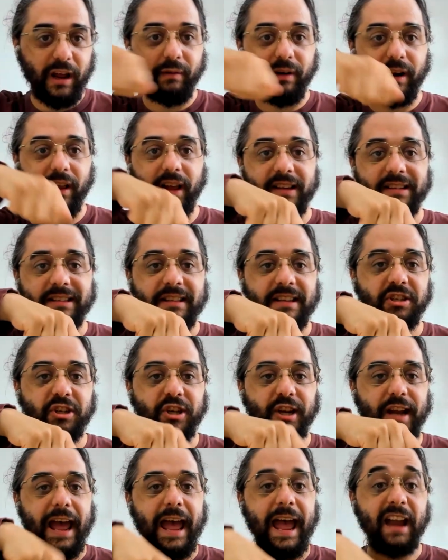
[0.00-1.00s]
I realized this
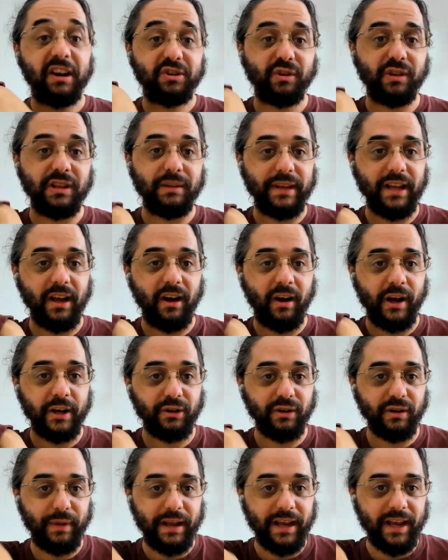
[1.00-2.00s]
should actually be
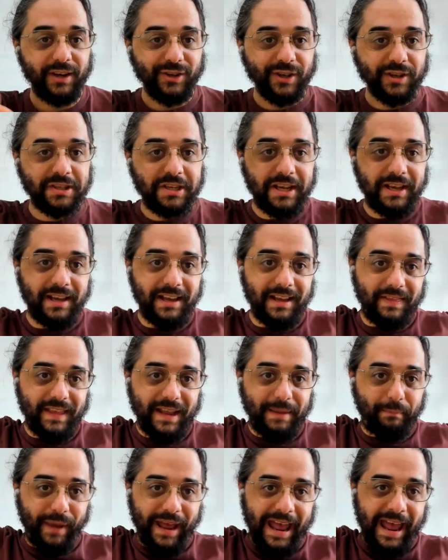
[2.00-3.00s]
100 pages.
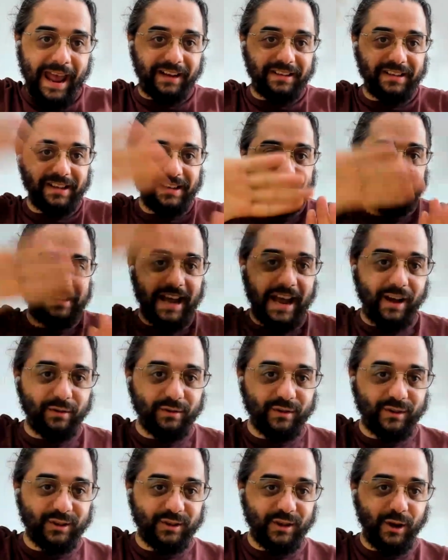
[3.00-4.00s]
They packed it
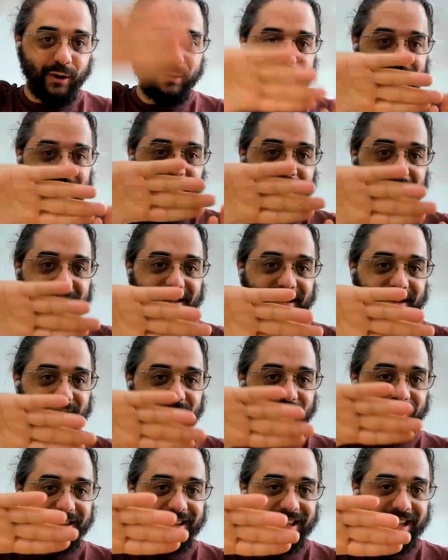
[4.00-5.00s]
down so dense
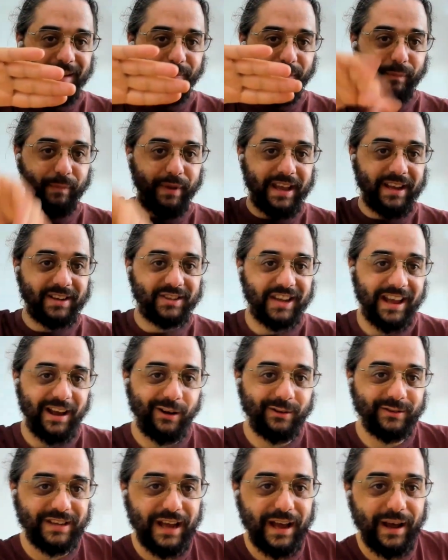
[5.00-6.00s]
just to keep the page
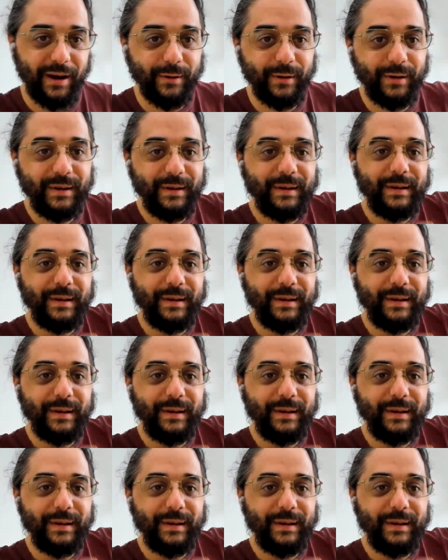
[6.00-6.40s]
count down.